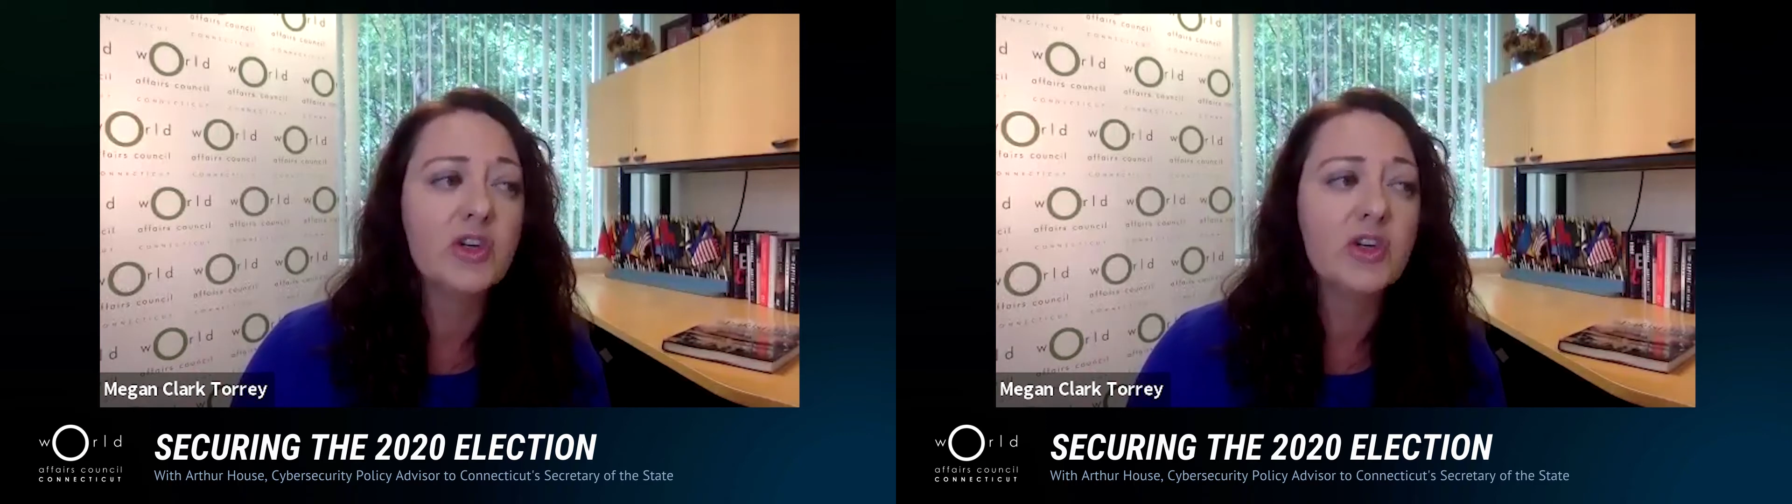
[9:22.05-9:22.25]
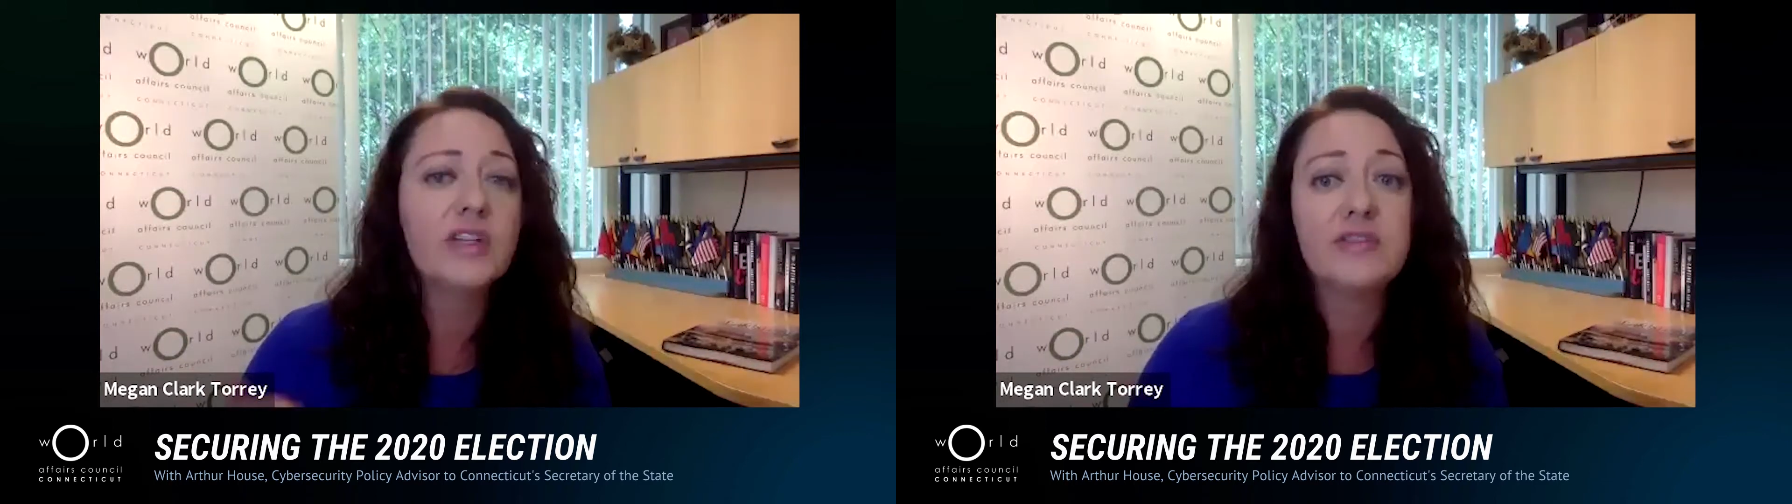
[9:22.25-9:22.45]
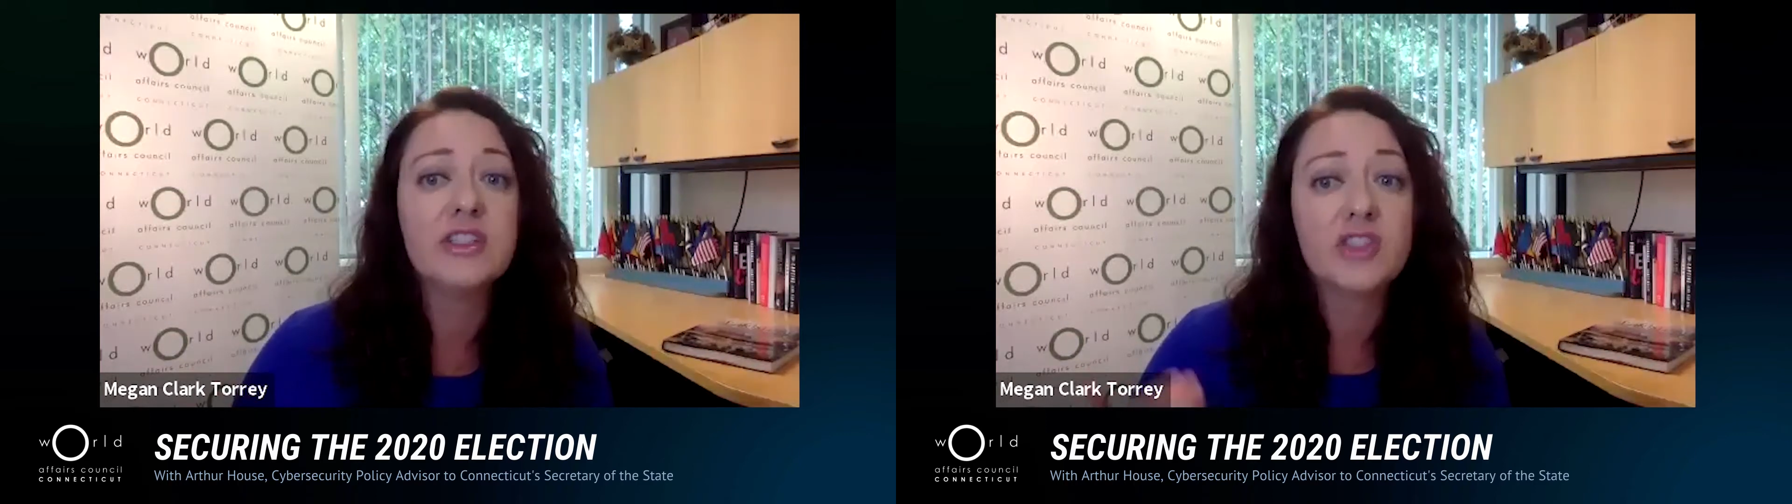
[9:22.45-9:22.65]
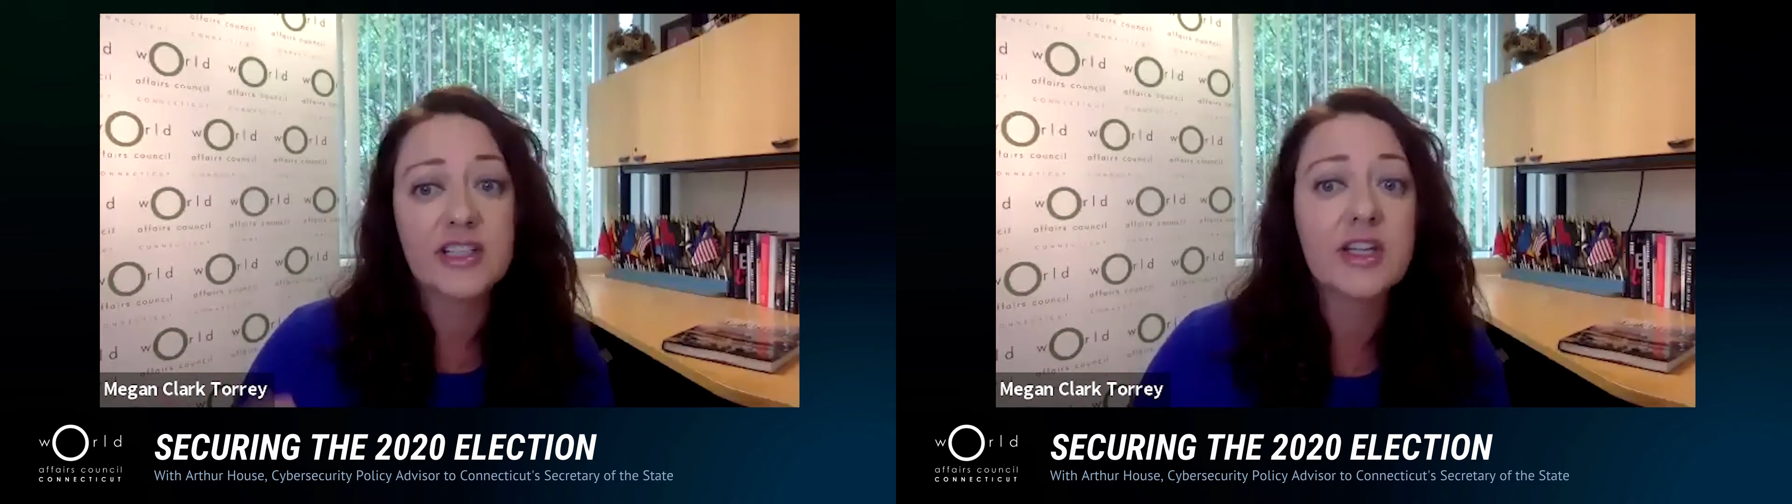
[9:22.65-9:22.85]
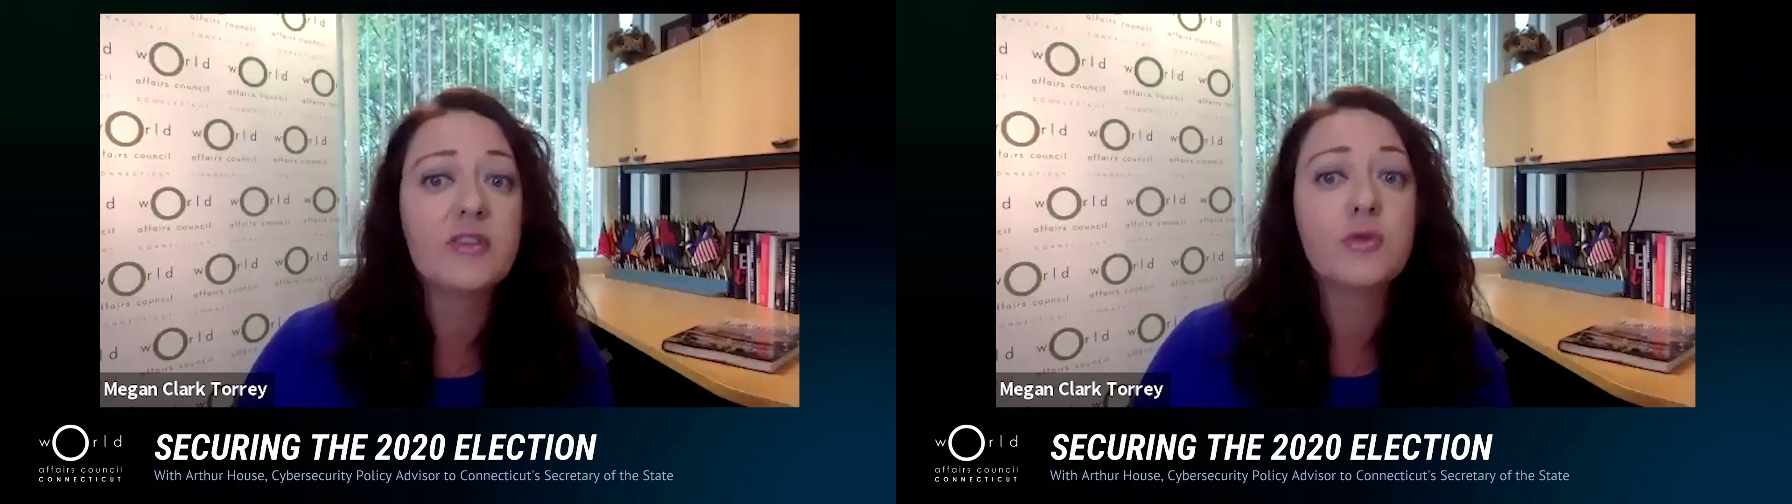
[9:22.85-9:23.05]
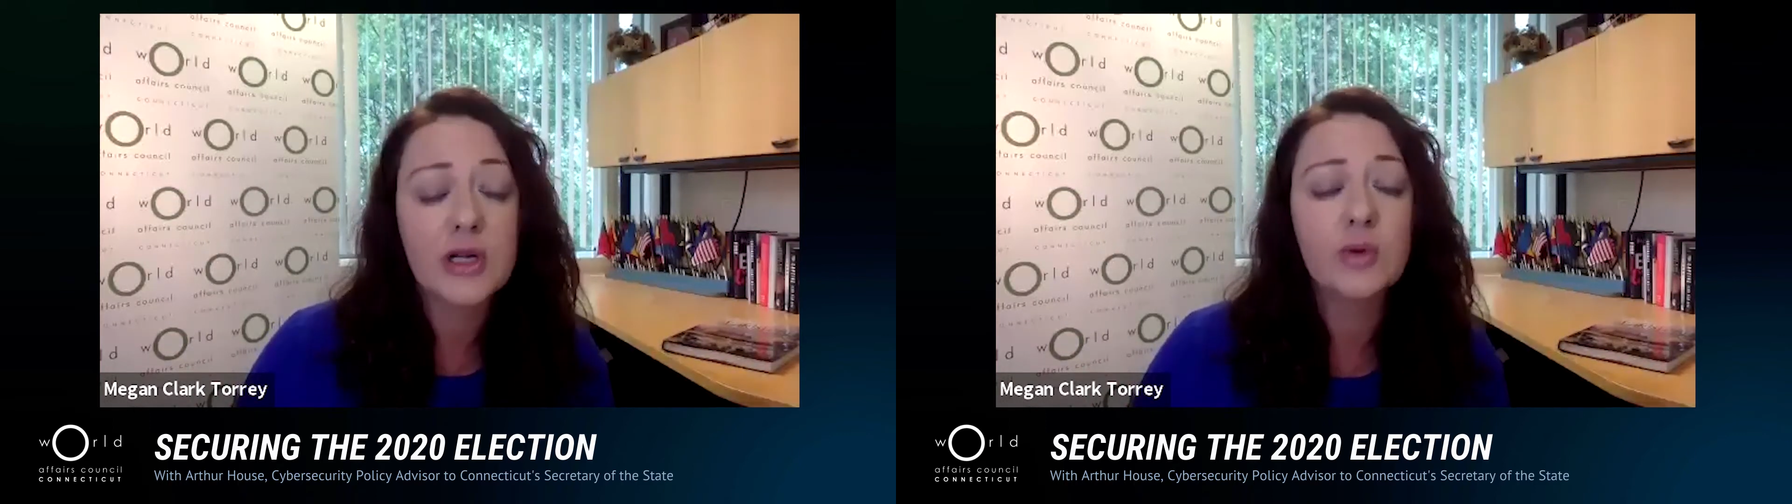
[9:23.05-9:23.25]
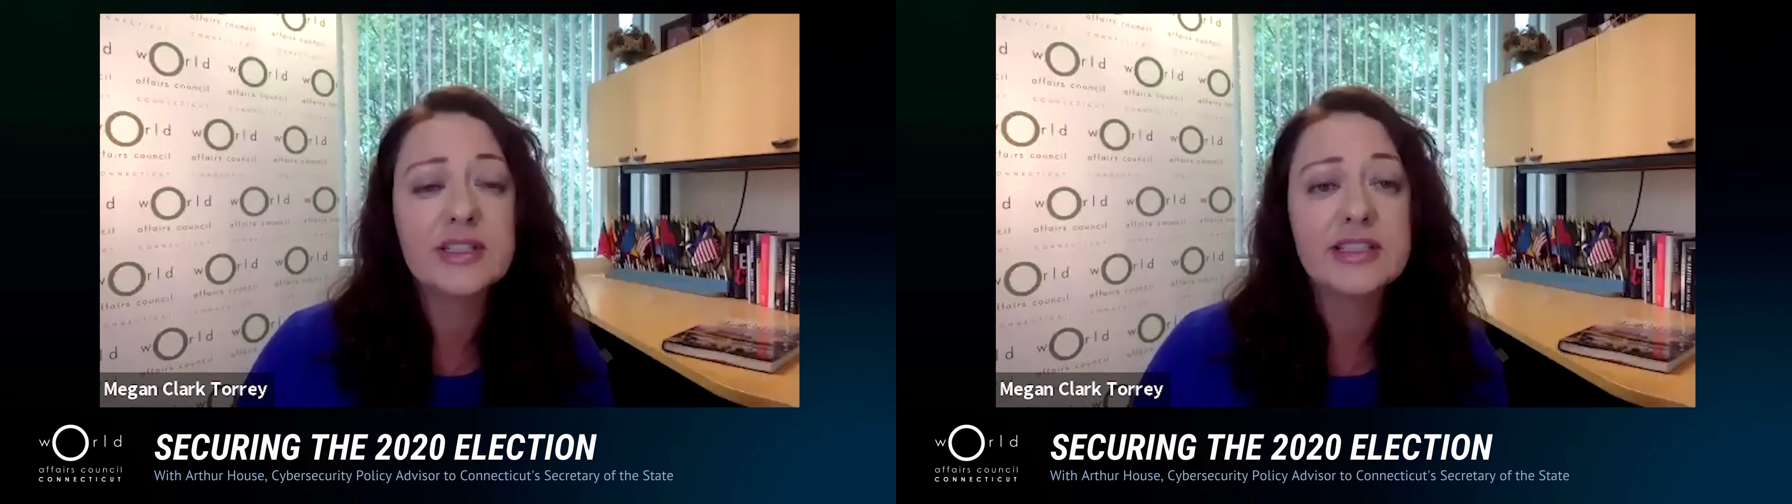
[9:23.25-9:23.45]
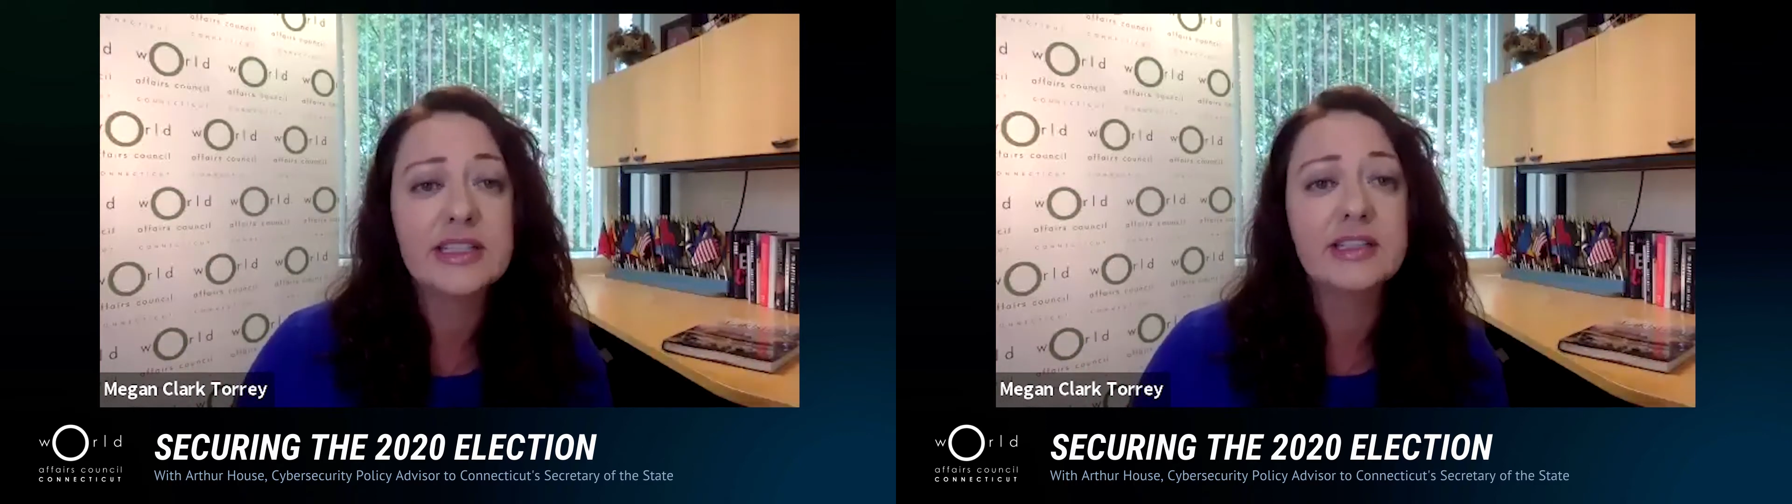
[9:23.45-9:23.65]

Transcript: even just the frequency